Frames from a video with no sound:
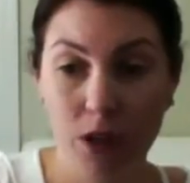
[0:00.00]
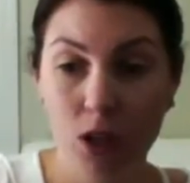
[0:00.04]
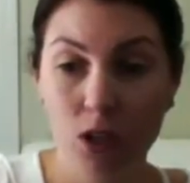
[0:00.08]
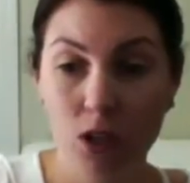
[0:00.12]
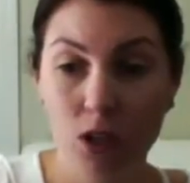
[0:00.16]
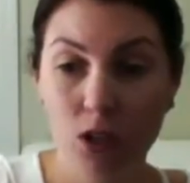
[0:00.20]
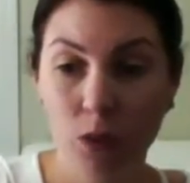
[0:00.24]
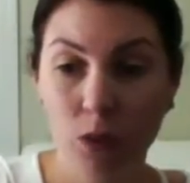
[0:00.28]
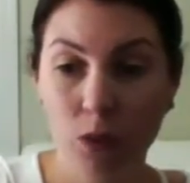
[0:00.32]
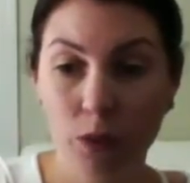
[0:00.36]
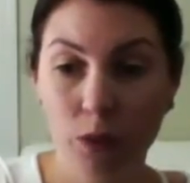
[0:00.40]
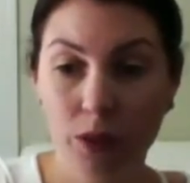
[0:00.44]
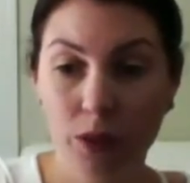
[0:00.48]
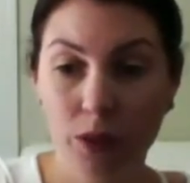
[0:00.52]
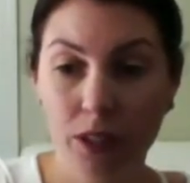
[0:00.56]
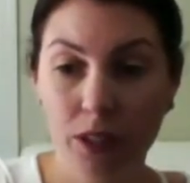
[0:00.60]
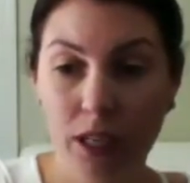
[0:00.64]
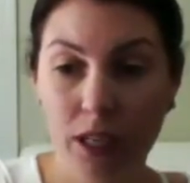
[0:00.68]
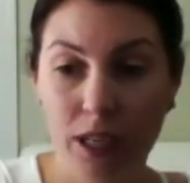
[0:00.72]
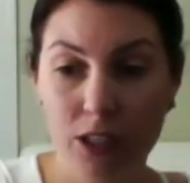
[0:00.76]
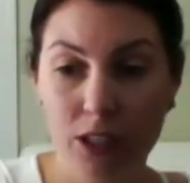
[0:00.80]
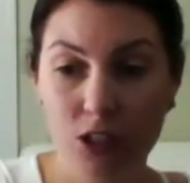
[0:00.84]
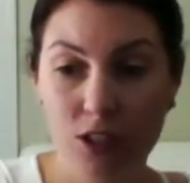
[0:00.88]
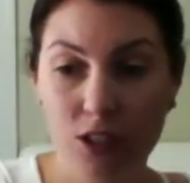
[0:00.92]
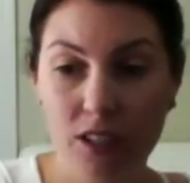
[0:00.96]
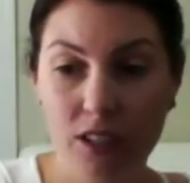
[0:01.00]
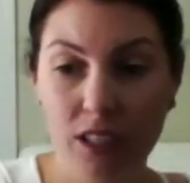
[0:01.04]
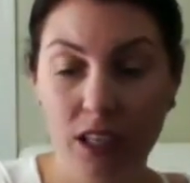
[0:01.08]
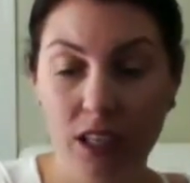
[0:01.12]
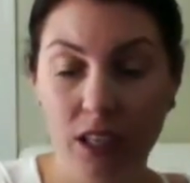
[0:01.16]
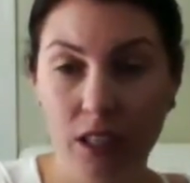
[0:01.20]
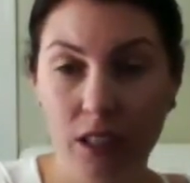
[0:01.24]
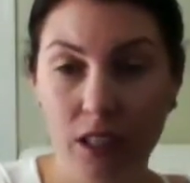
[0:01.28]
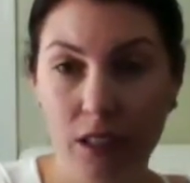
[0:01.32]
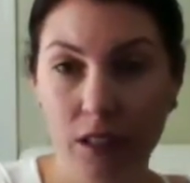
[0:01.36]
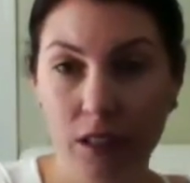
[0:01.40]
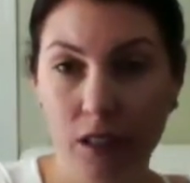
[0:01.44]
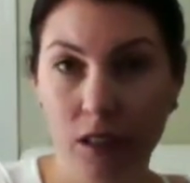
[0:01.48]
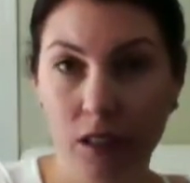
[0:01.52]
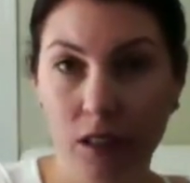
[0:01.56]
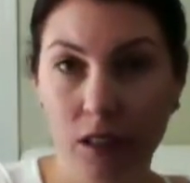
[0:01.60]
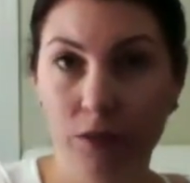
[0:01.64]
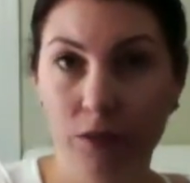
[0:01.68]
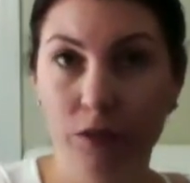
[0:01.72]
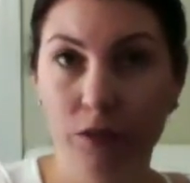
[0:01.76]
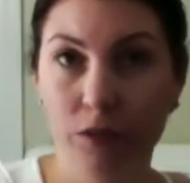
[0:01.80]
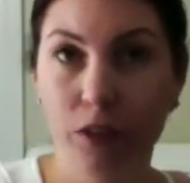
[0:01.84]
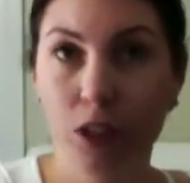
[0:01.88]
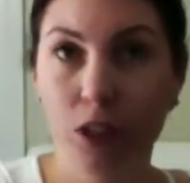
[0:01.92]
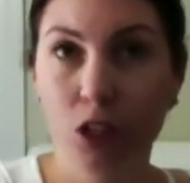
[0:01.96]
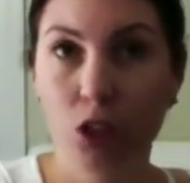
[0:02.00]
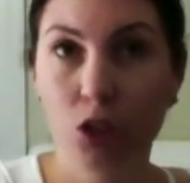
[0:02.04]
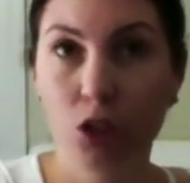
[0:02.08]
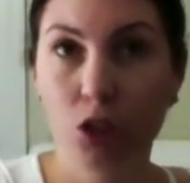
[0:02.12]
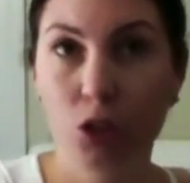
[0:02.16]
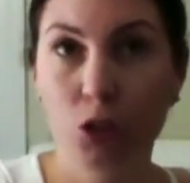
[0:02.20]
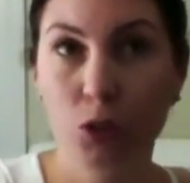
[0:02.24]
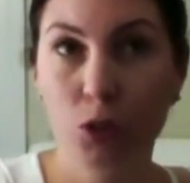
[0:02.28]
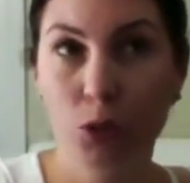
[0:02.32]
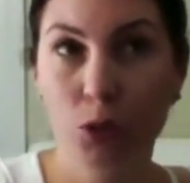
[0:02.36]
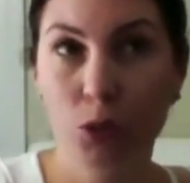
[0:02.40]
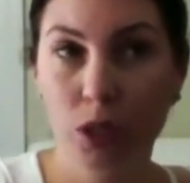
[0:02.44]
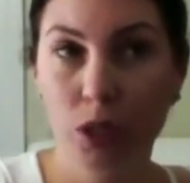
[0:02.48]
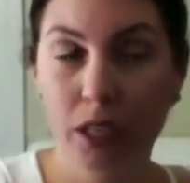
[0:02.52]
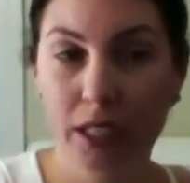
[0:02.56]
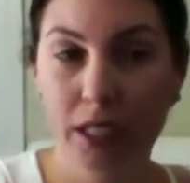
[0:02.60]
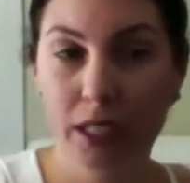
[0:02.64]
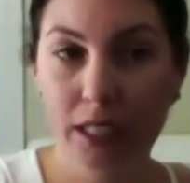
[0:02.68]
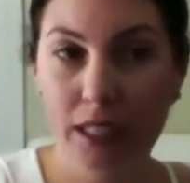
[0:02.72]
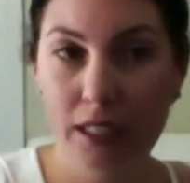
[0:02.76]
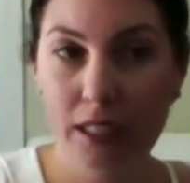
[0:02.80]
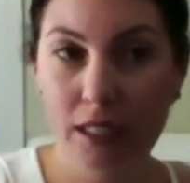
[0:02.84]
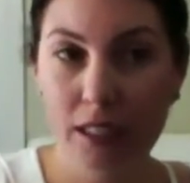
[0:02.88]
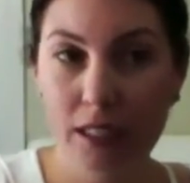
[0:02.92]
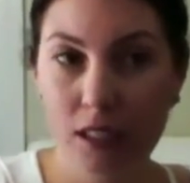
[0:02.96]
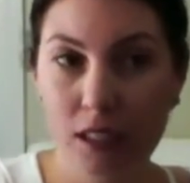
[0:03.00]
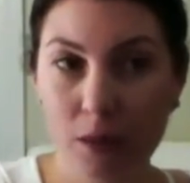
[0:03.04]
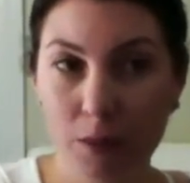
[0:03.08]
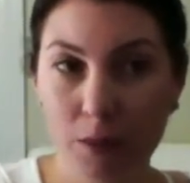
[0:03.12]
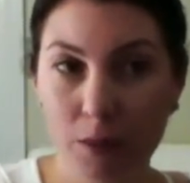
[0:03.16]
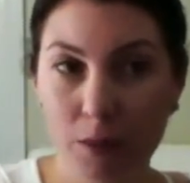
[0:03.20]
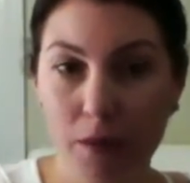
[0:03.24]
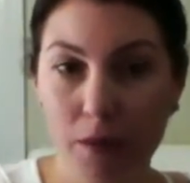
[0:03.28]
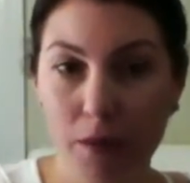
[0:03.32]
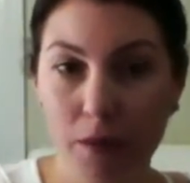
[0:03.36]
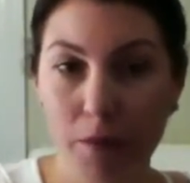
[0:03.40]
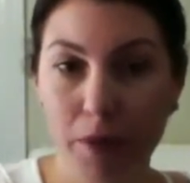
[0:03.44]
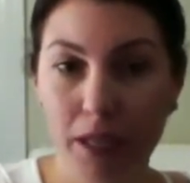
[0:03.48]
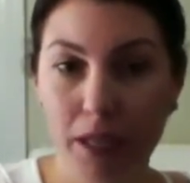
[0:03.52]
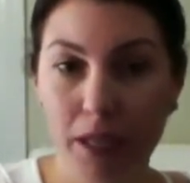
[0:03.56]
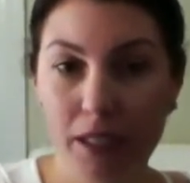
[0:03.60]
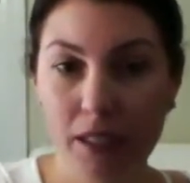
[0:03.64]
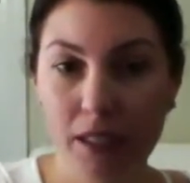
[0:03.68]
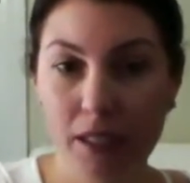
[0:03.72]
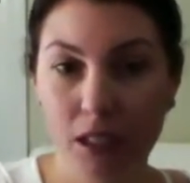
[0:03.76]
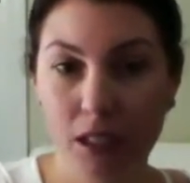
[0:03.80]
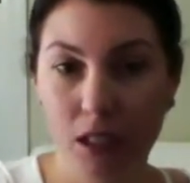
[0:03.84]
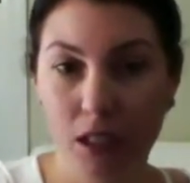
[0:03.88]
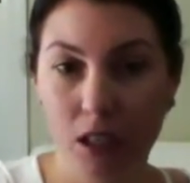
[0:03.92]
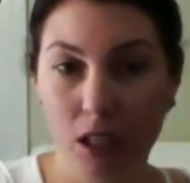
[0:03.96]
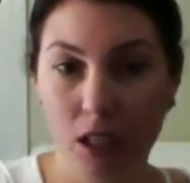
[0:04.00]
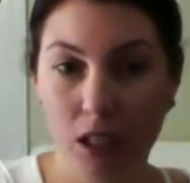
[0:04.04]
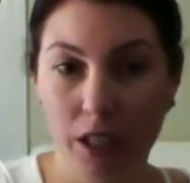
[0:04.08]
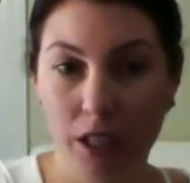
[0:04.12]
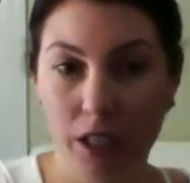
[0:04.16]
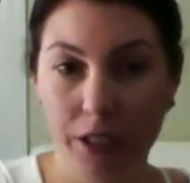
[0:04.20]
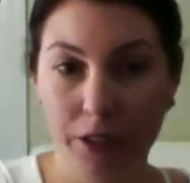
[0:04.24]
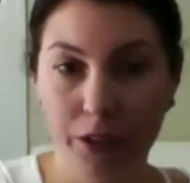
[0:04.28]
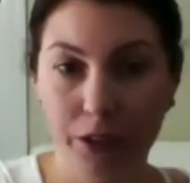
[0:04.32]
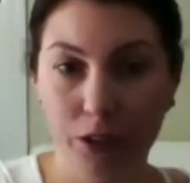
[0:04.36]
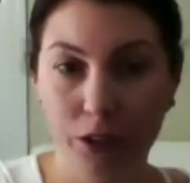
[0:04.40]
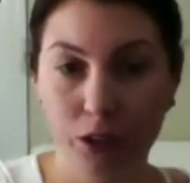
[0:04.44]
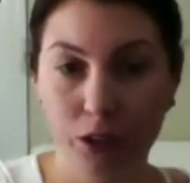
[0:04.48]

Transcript: So really, I just kind of try and anticipate based on,